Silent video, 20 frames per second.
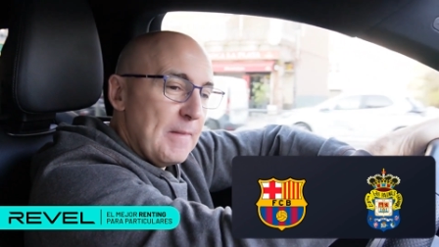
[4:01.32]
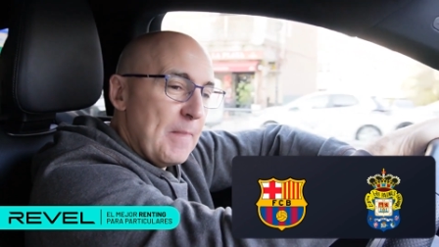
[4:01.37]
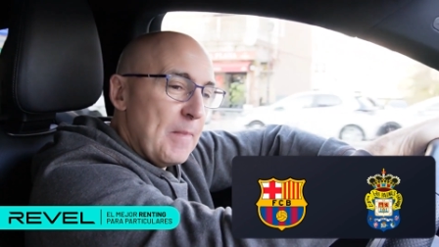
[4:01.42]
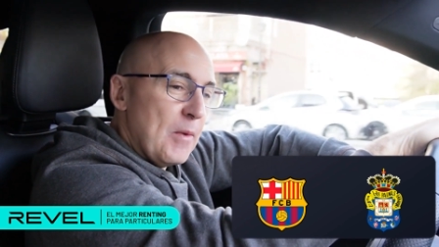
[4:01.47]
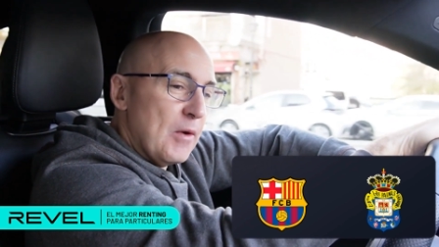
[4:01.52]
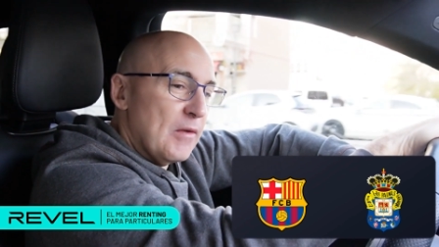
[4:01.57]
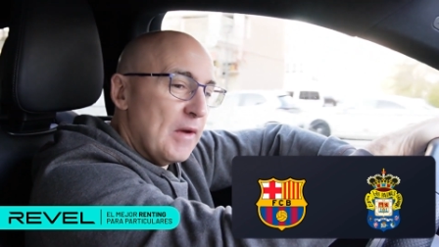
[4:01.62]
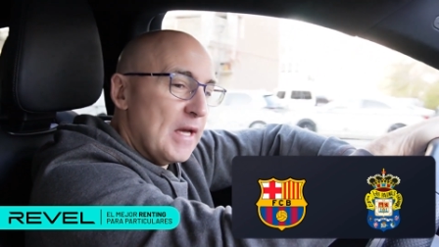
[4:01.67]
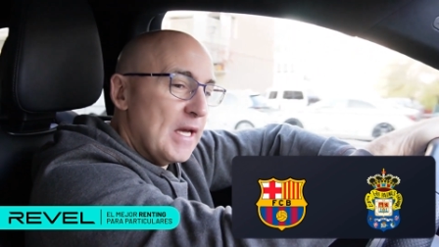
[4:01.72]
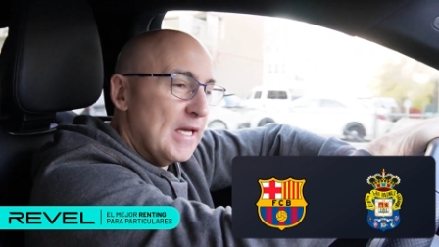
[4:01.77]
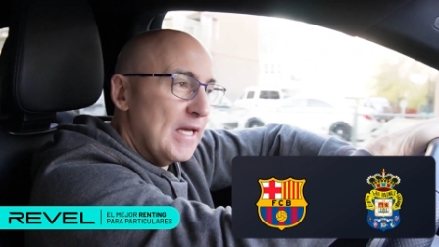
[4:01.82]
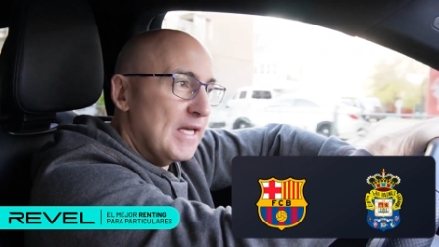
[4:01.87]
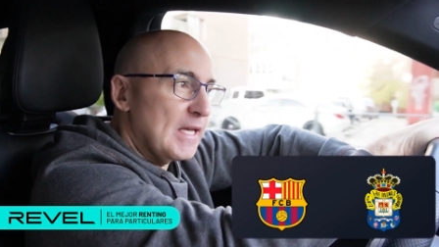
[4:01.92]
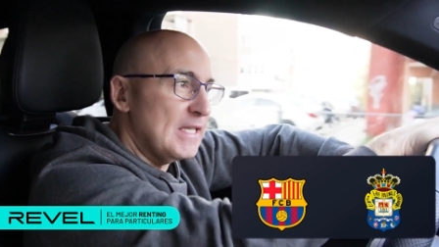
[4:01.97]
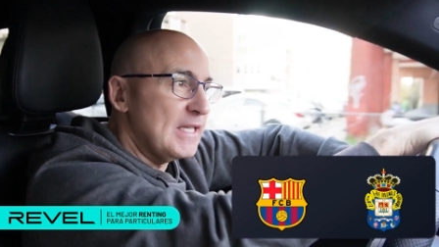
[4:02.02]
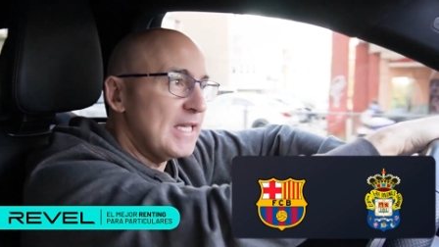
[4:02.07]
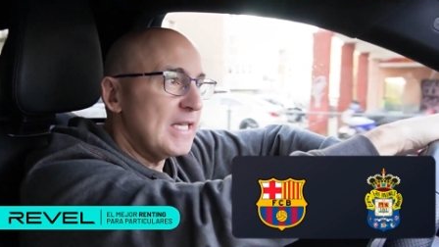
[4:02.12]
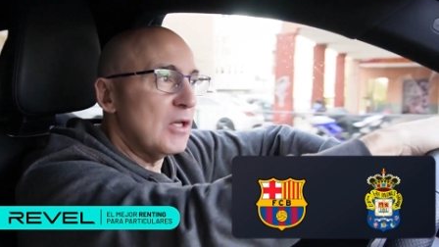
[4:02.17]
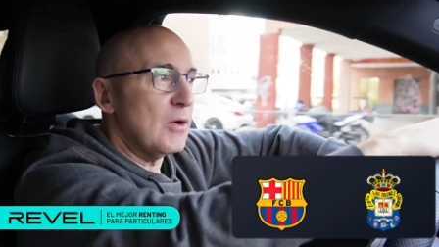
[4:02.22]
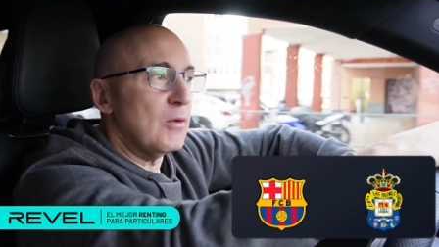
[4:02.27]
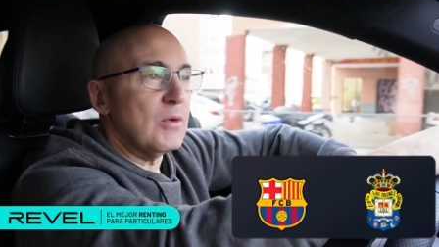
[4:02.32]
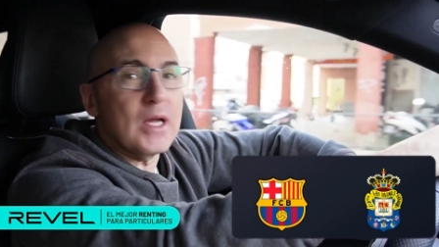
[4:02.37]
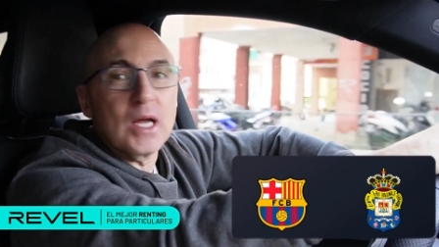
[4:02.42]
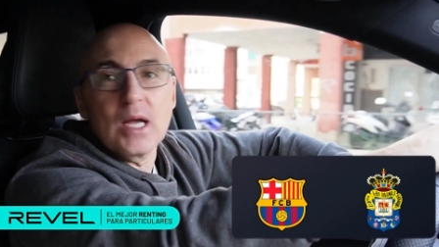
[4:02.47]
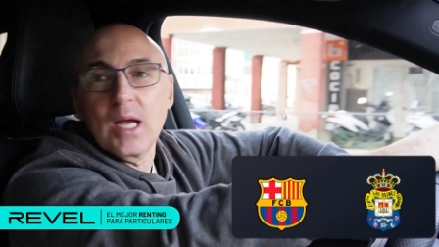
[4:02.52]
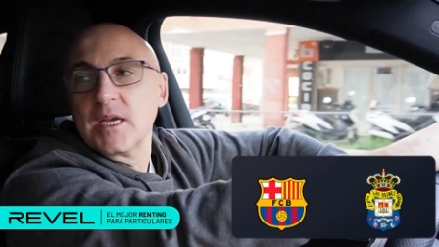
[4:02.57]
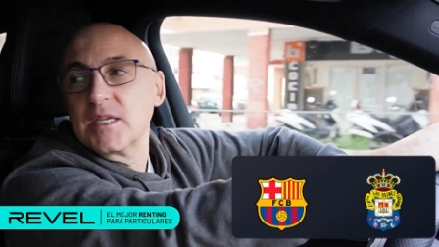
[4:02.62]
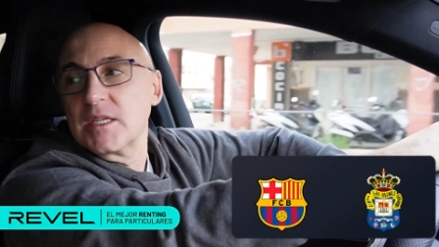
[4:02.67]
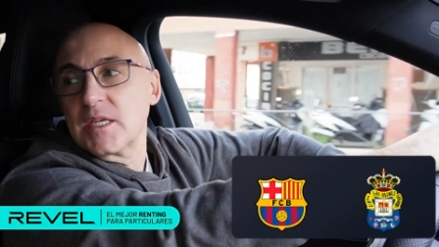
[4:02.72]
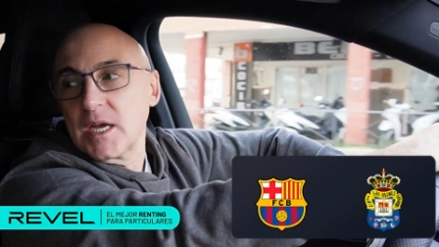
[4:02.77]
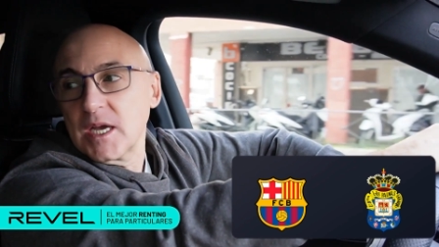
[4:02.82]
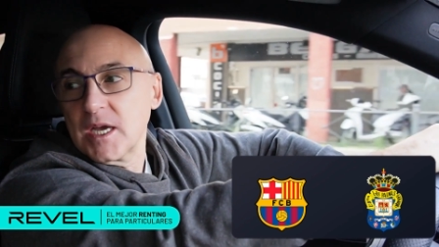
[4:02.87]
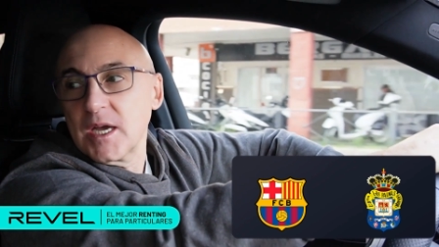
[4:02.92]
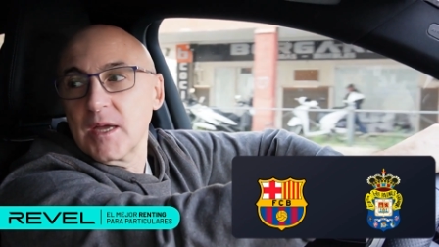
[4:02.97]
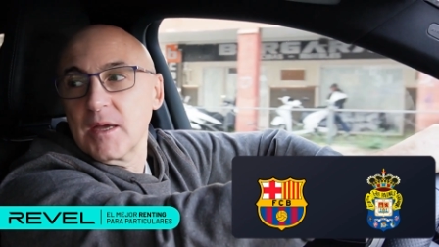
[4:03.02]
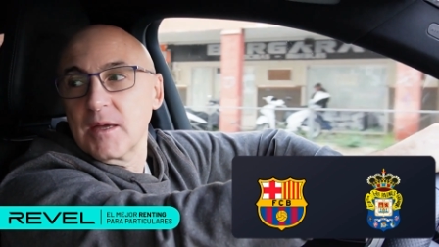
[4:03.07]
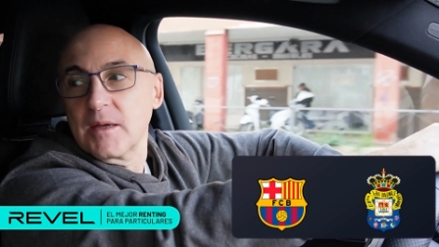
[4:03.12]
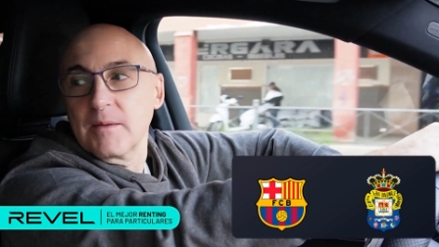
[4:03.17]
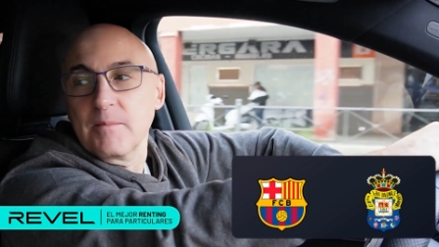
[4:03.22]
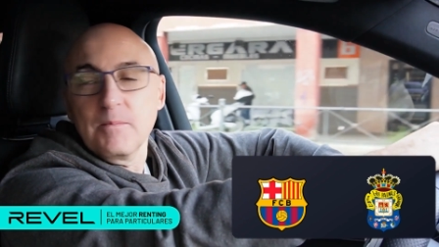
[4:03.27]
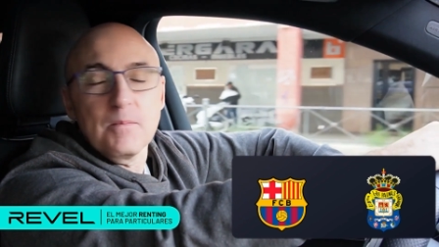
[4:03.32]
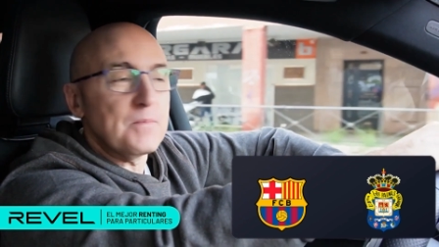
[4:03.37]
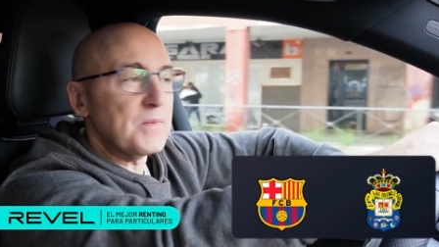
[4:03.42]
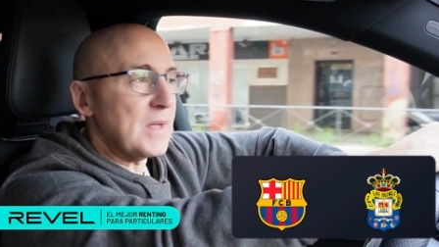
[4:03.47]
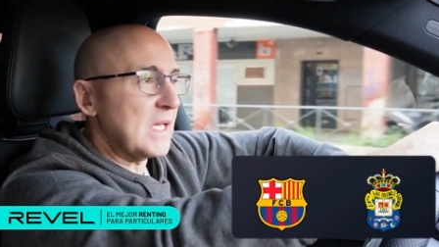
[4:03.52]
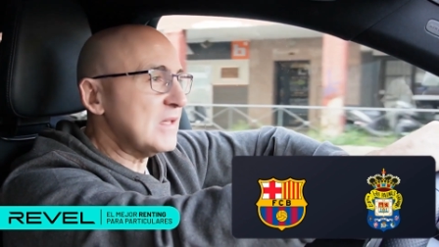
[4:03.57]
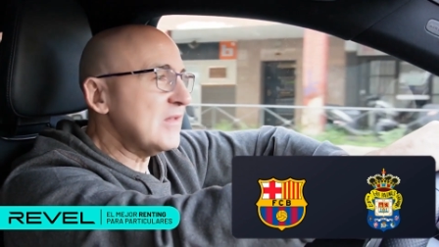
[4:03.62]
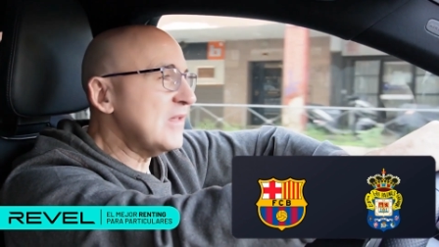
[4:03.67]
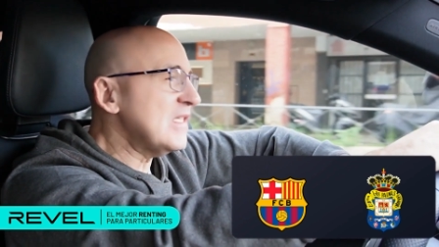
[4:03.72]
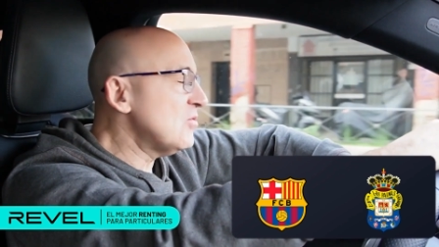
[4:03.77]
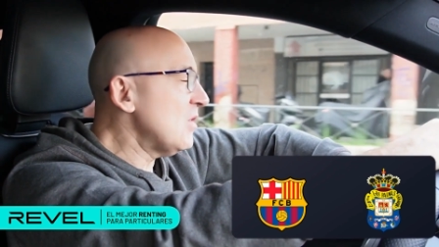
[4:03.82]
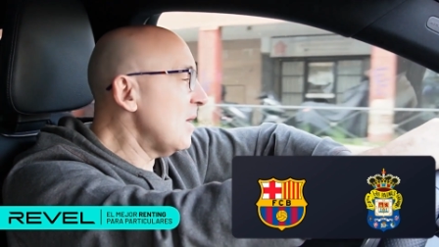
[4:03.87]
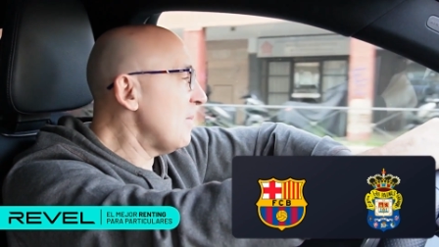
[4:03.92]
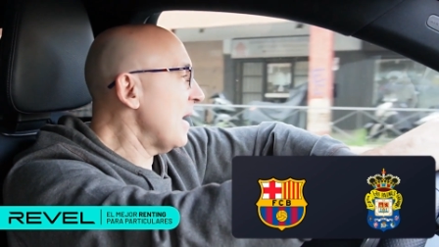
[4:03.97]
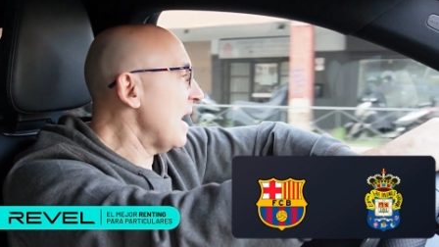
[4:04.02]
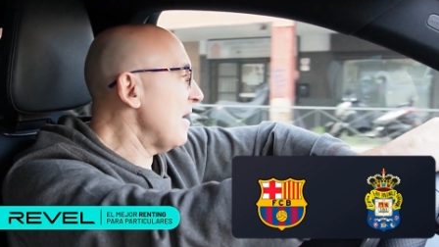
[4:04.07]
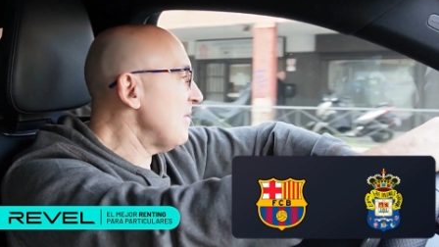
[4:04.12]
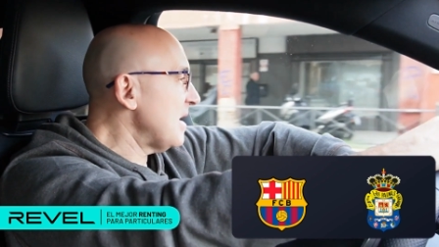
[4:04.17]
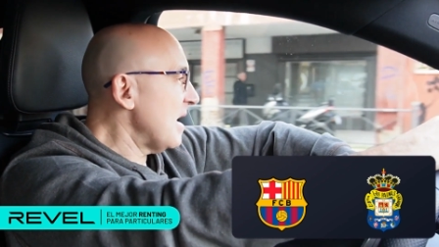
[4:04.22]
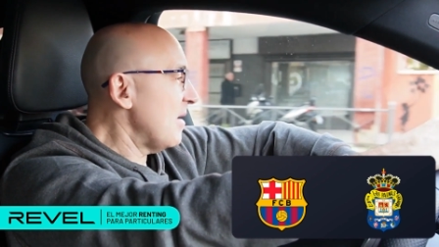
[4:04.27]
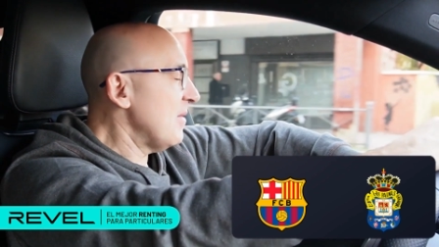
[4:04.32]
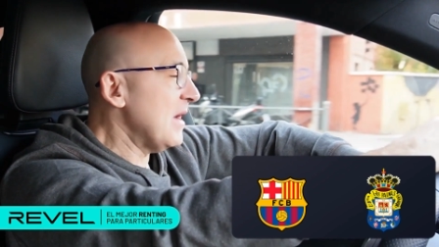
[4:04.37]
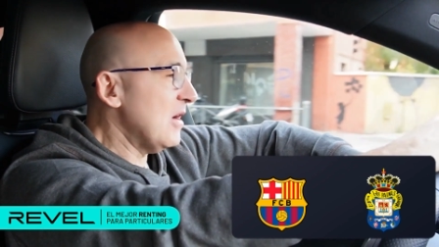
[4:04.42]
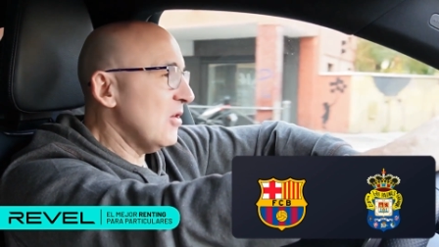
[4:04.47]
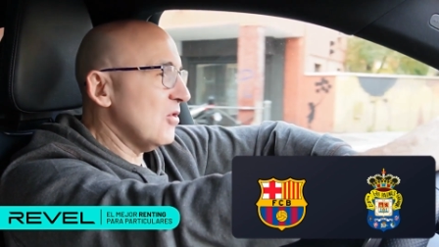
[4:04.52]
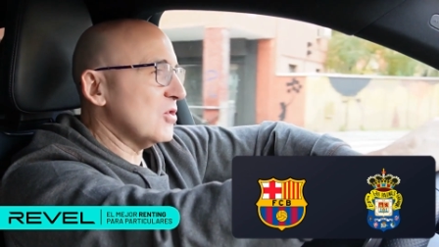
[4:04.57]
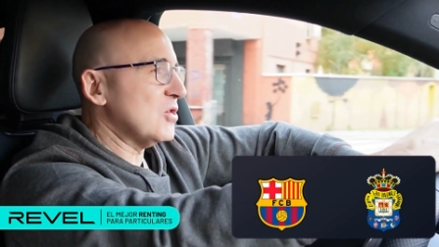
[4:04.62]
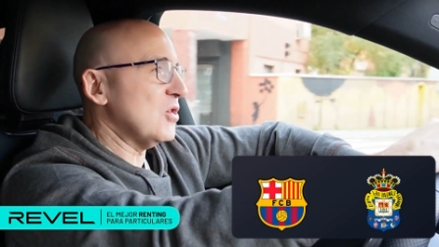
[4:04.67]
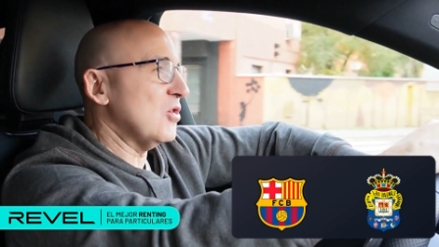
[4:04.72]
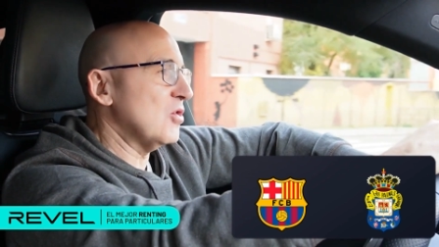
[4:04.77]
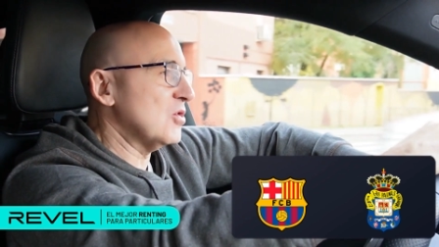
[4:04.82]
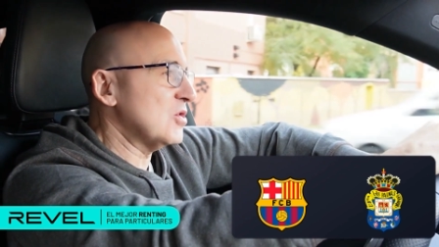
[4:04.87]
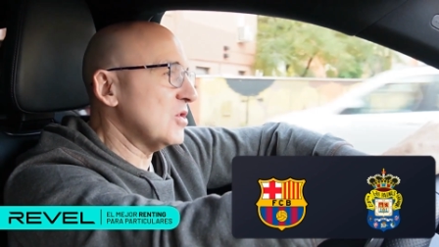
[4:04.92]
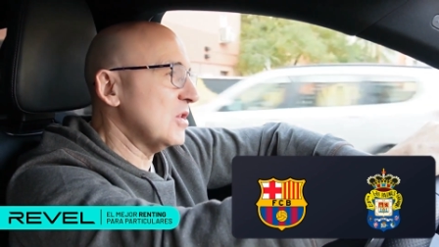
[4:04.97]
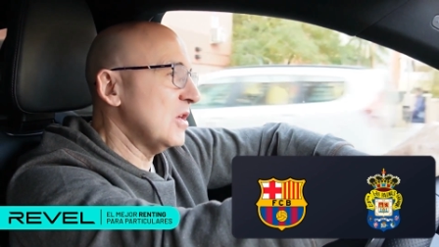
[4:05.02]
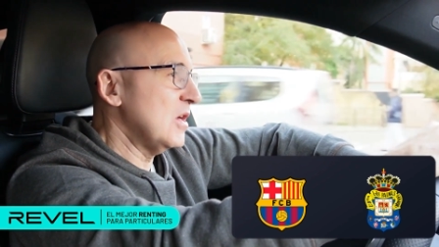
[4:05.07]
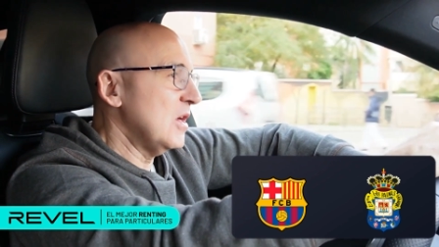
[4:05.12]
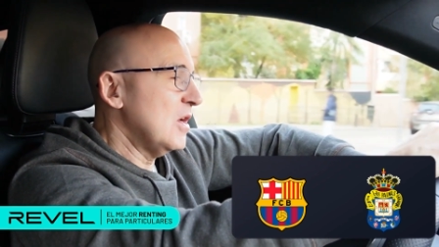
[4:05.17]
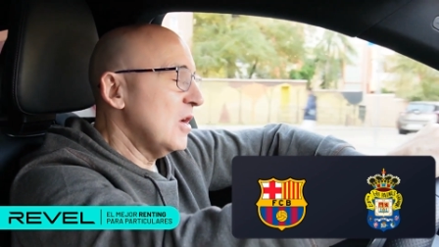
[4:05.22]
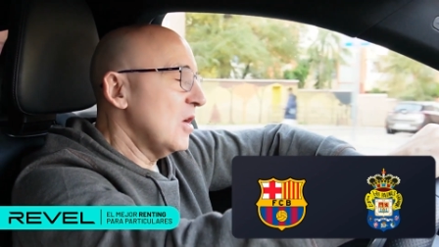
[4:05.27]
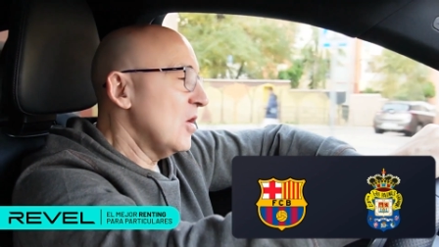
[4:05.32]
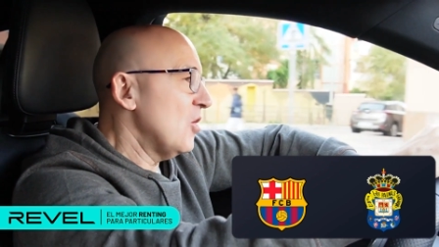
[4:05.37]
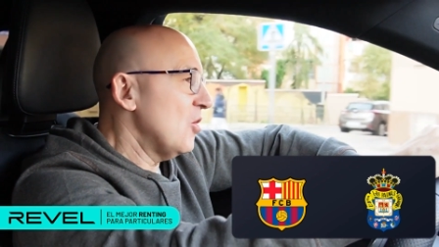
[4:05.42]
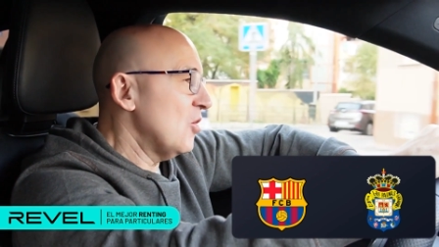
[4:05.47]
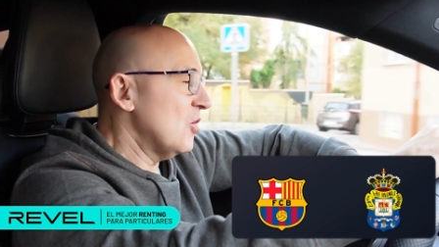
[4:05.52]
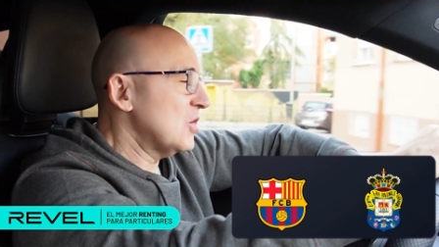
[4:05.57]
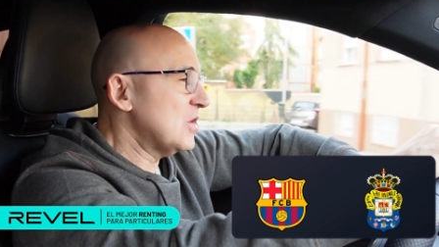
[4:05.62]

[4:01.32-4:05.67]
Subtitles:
coffee. He's a really nice guy. It's wonderful to see the subscribers we have.